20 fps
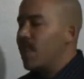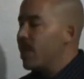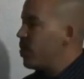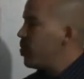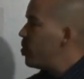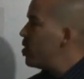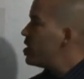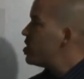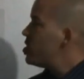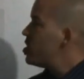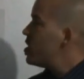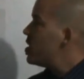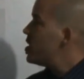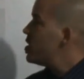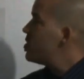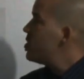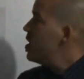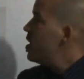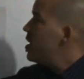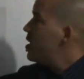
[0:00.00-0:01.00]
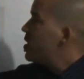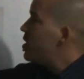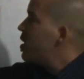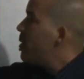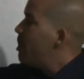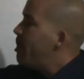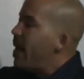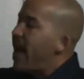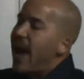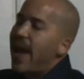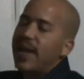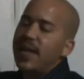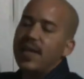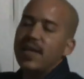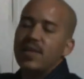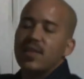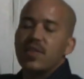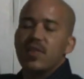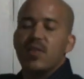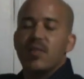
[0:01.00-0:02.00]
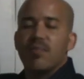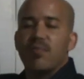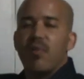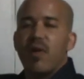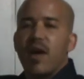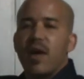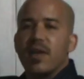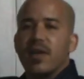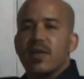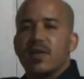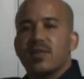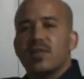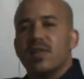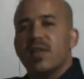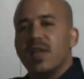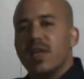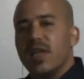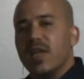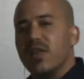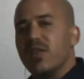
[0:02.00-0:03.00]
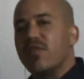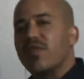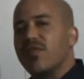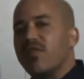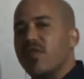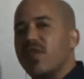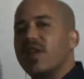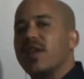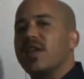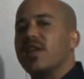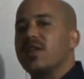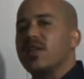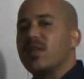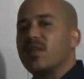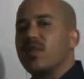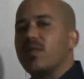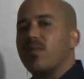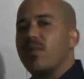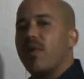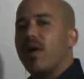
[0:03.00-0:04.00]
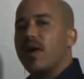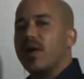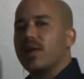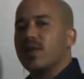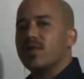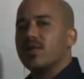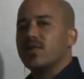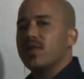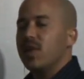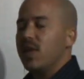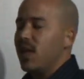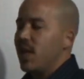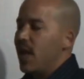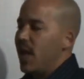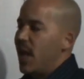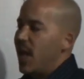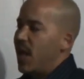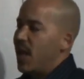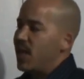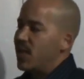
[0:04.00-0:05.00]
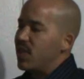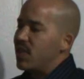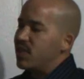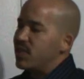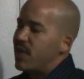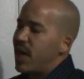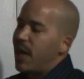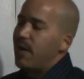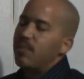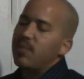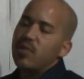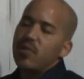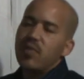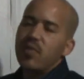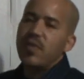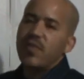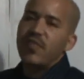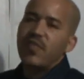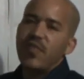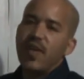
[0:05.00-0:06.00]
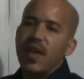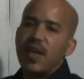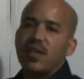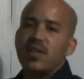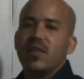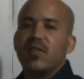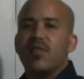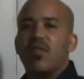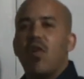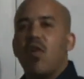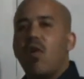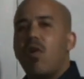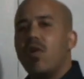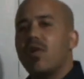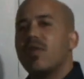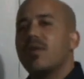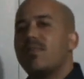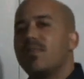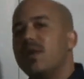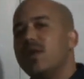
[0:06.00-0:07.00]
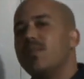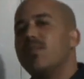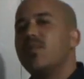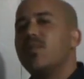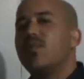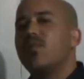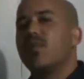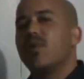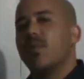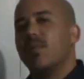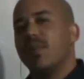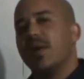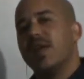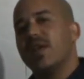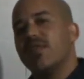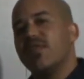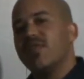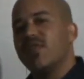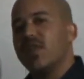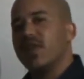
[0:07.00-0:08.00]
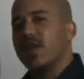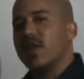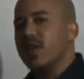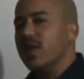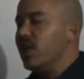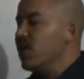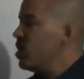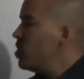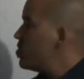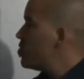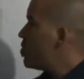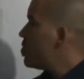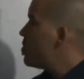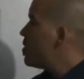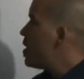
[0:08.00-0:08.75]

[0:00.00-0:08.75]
which is the back end of the product and the front end of the product, and the domino effect of all the people who are benefited. So